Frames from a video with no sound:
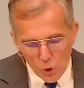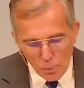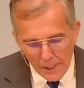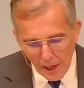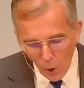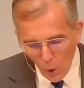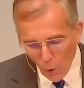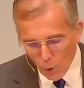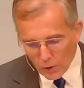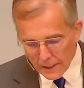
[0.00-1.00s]
To be a
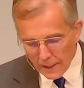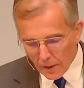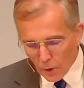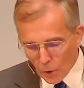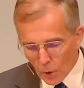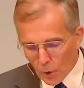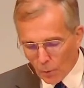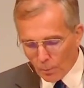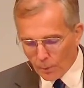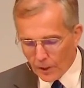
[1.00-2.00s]
holy
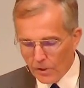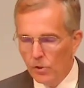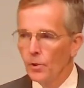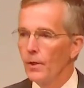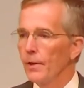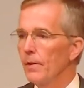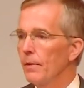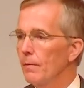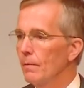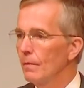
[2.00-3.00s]
priesthood,